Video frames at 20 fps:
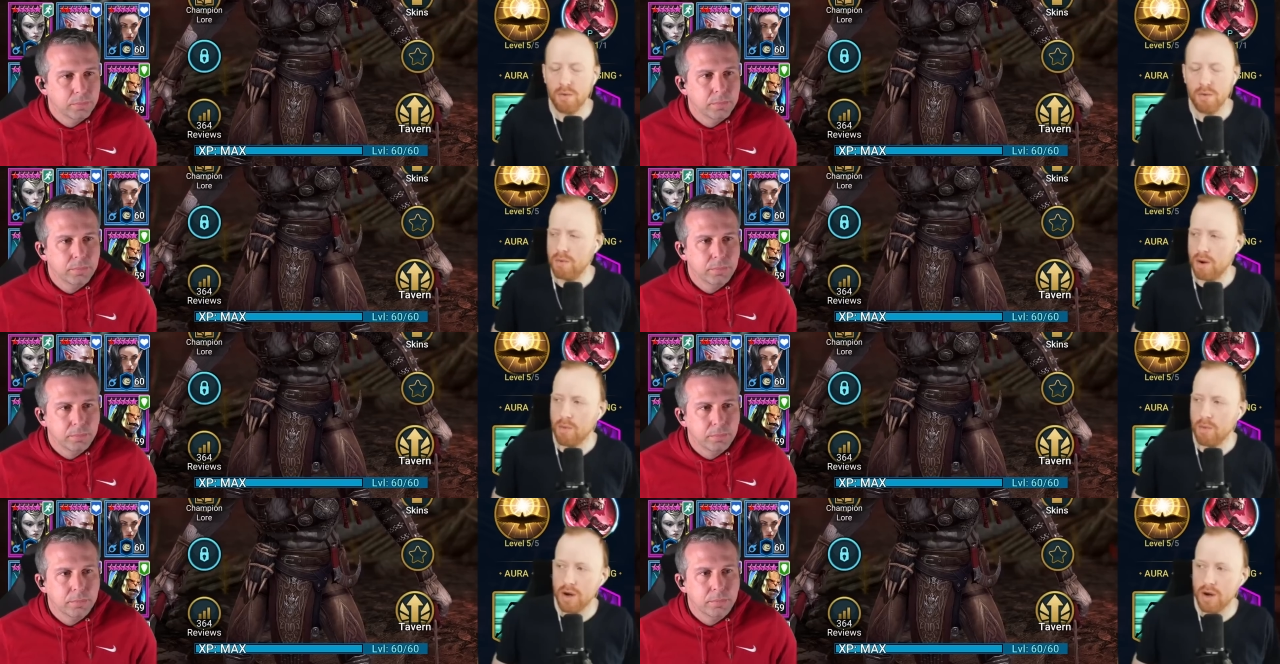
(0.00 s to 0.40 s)

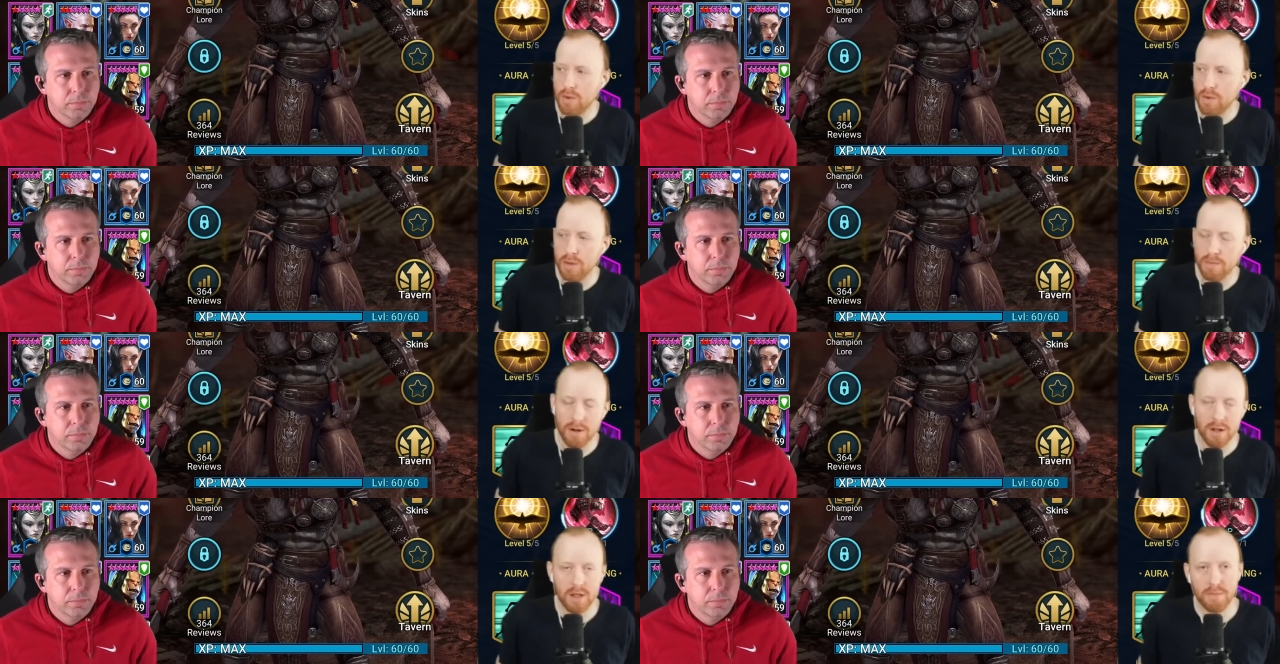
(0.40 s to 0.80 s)
Speaker 1: oh, I wonder what
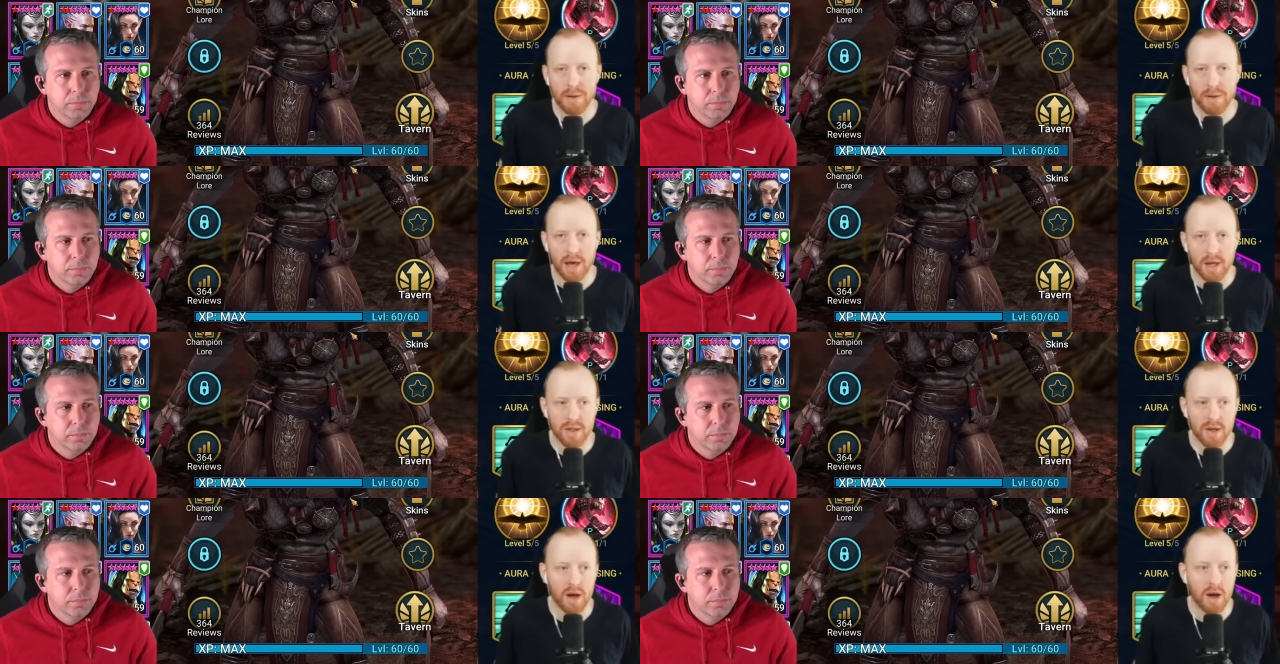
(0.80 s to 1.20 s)
the
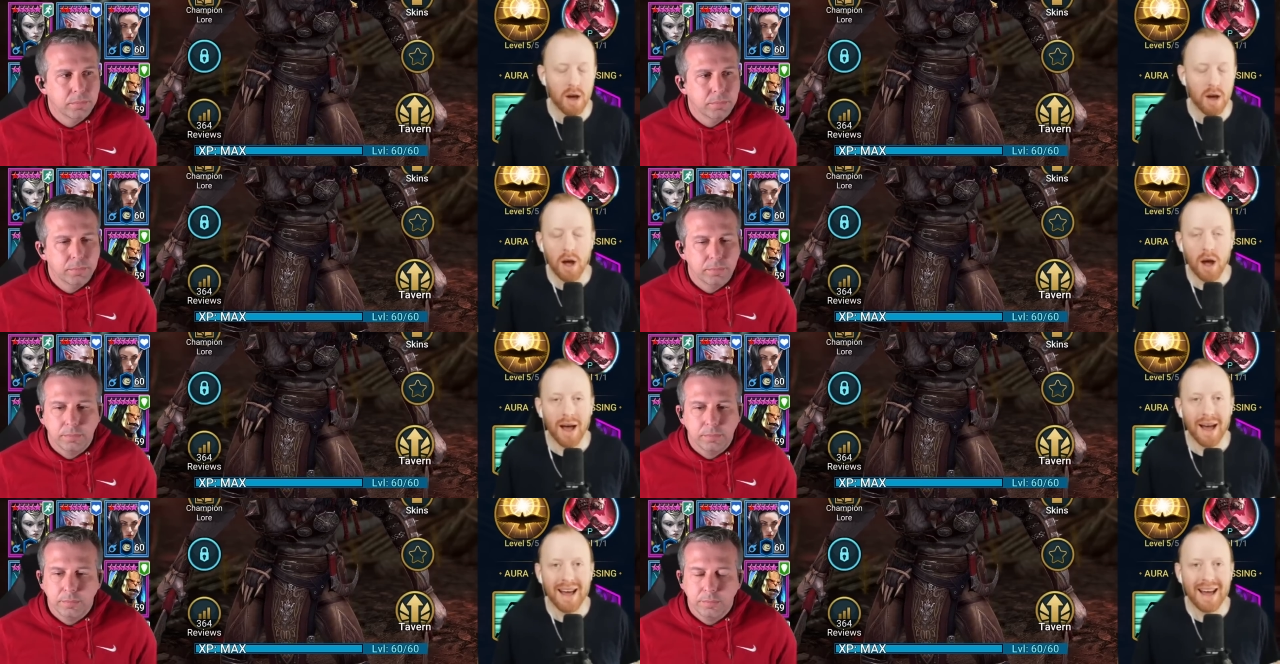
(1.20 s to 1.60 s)
multipliers are.
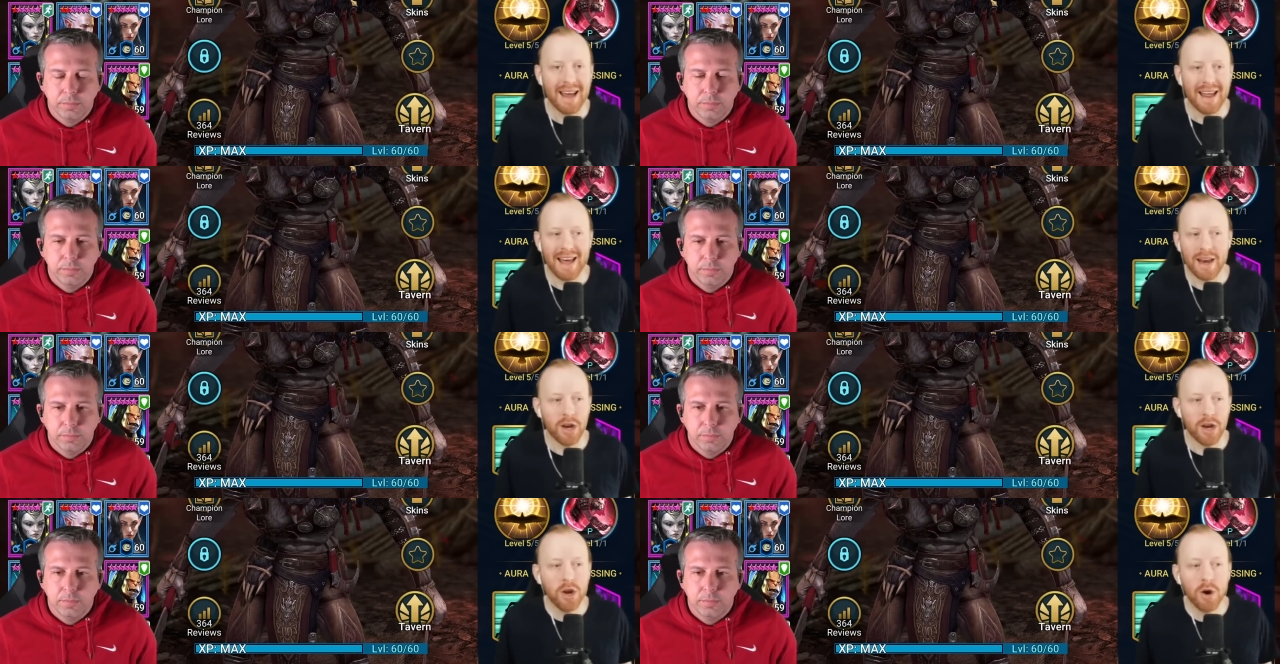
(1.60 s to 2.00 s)

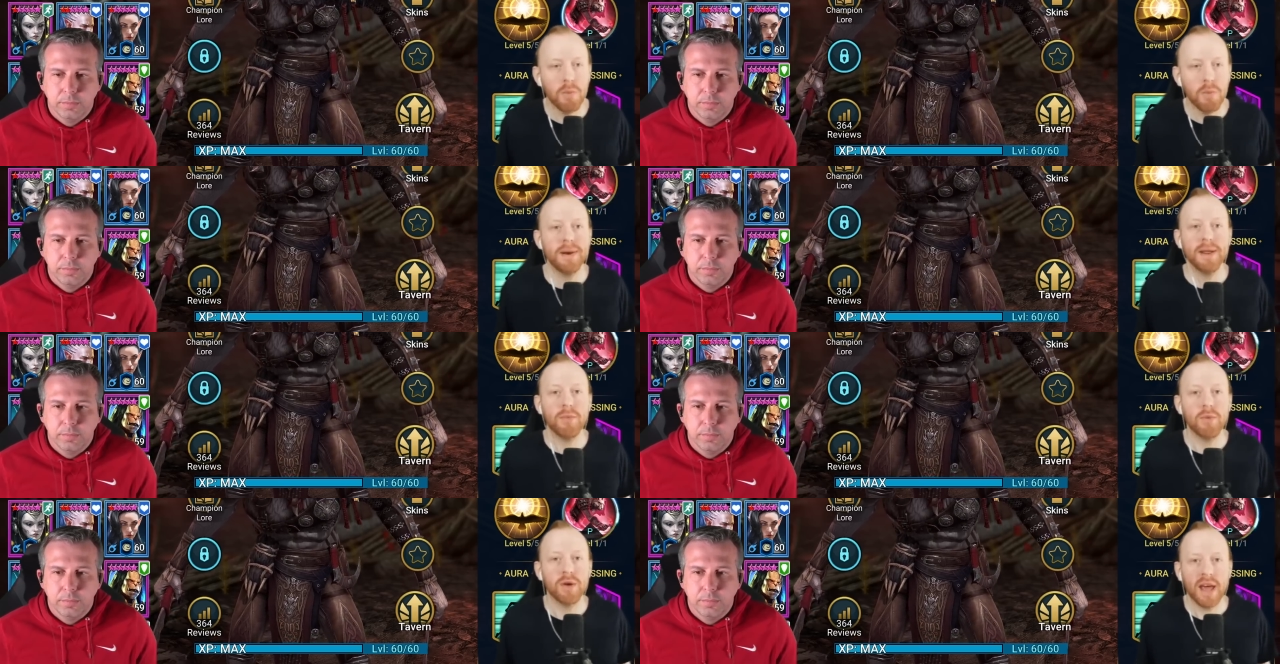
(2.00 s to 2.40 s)

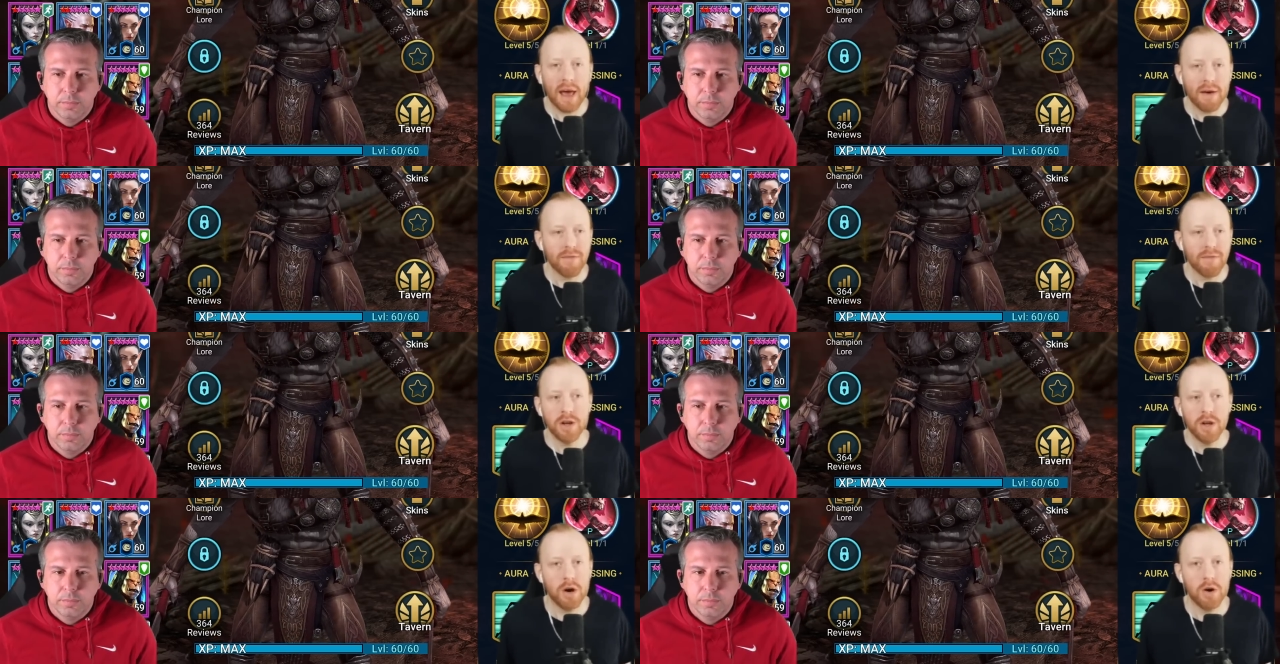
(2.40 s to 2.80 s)
Nobody would
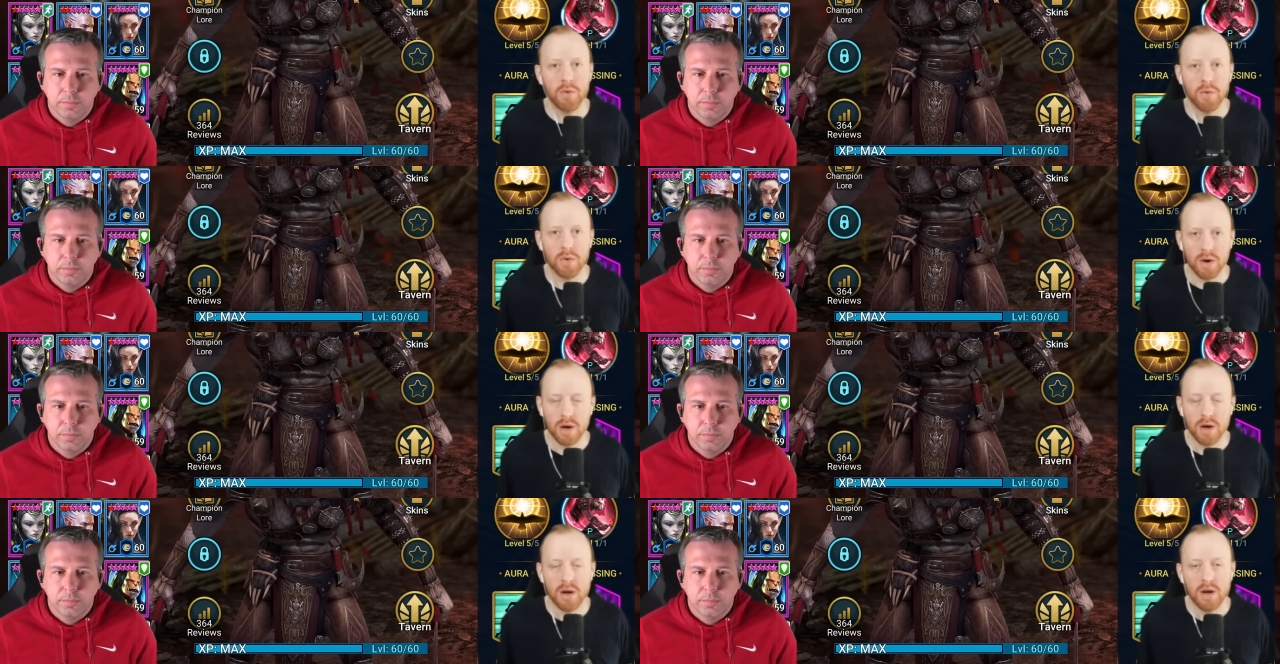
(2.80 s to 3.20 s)
ever
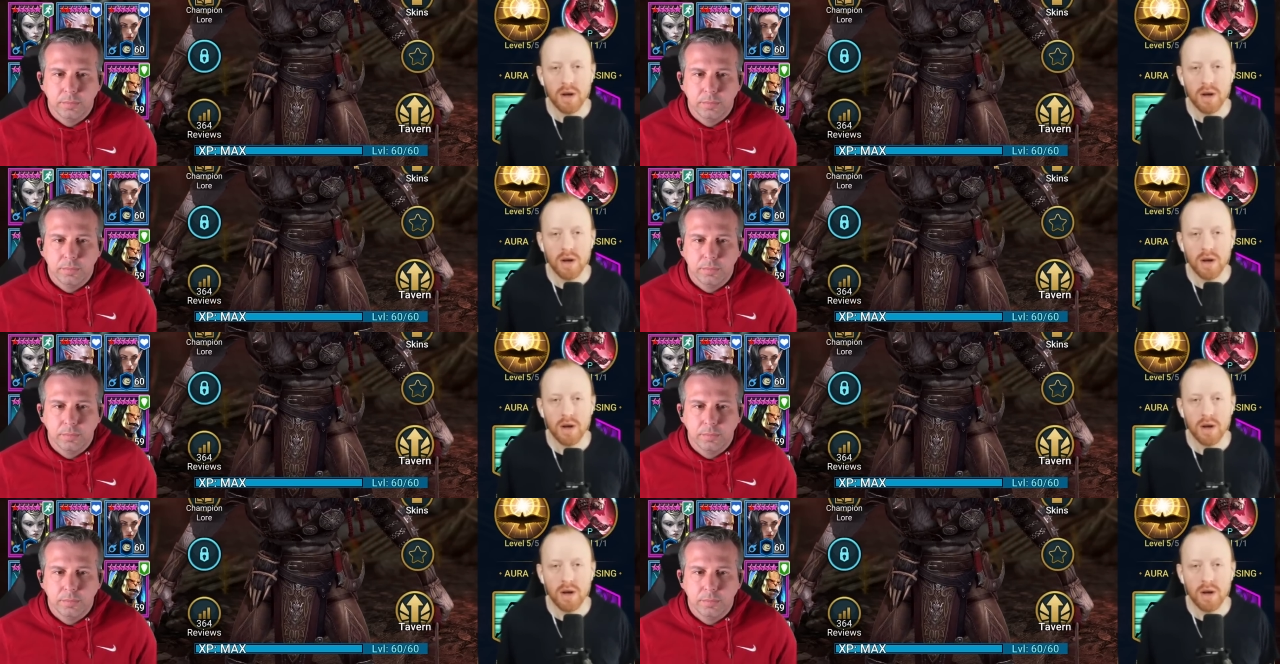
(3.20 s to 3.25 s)
know.